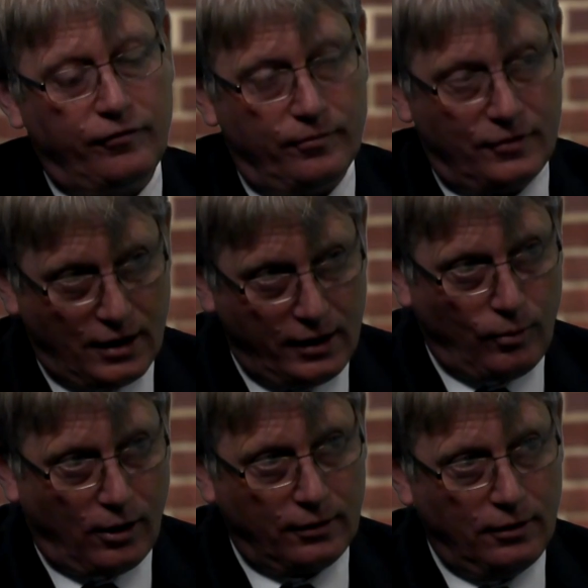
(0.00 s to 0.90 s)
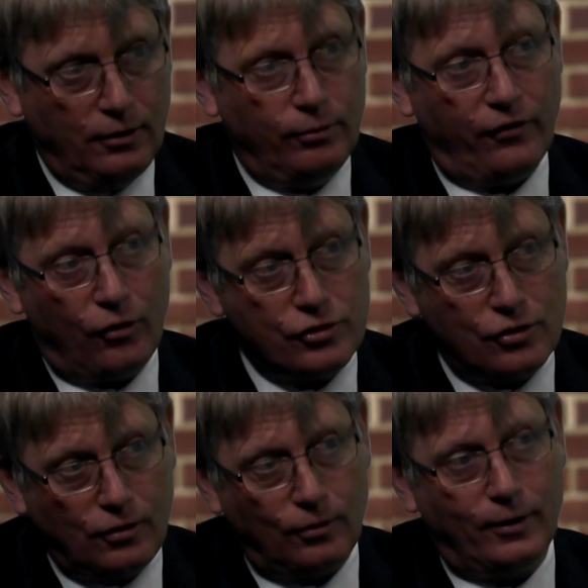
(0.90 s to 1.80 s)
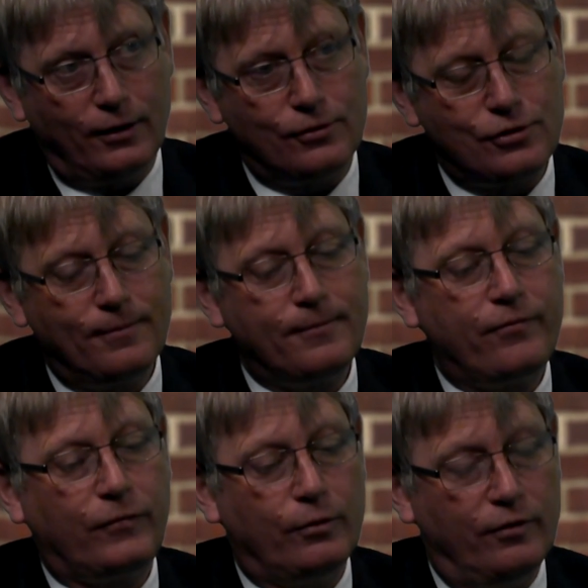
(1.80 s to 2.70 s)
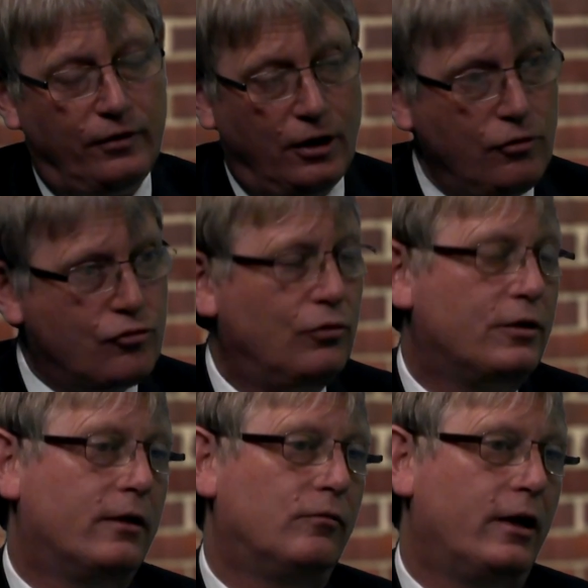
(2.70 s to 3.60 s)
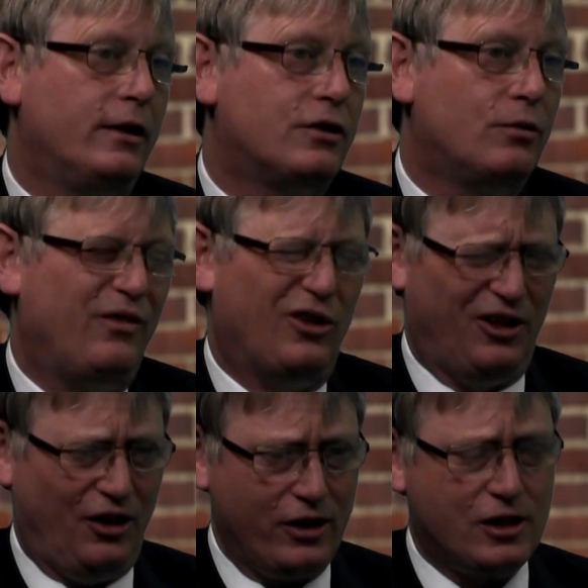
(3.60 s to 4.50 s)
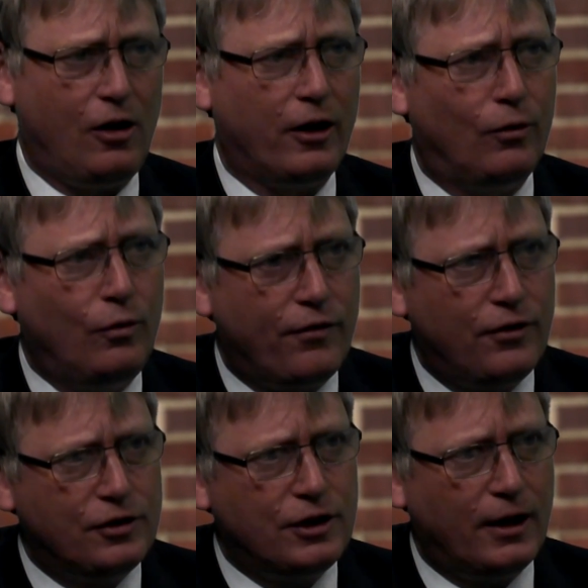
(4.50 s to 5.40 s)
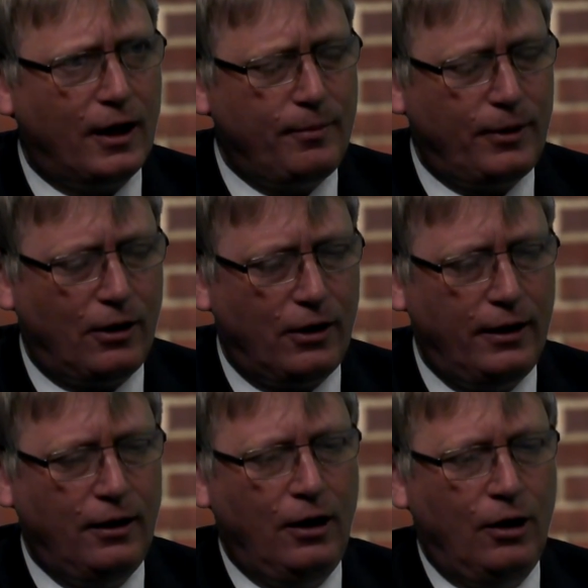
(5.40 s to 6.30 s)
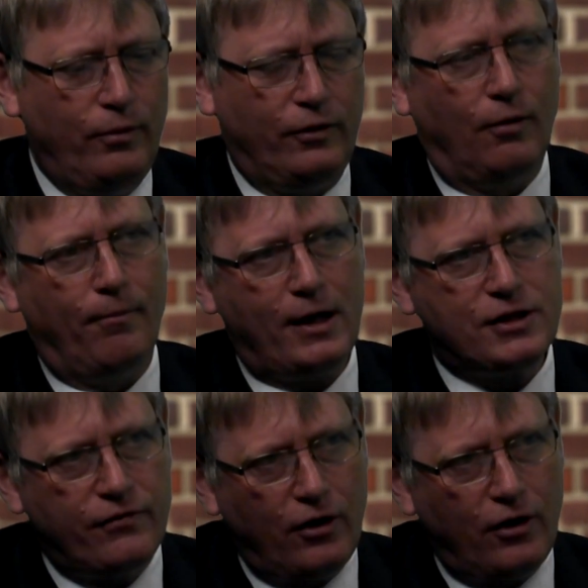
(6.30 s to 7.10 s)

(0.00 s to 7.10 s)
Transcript: from day one with horizontal wells, with low drawdown rates. We've got a nice light oil, 38 API. We've got massive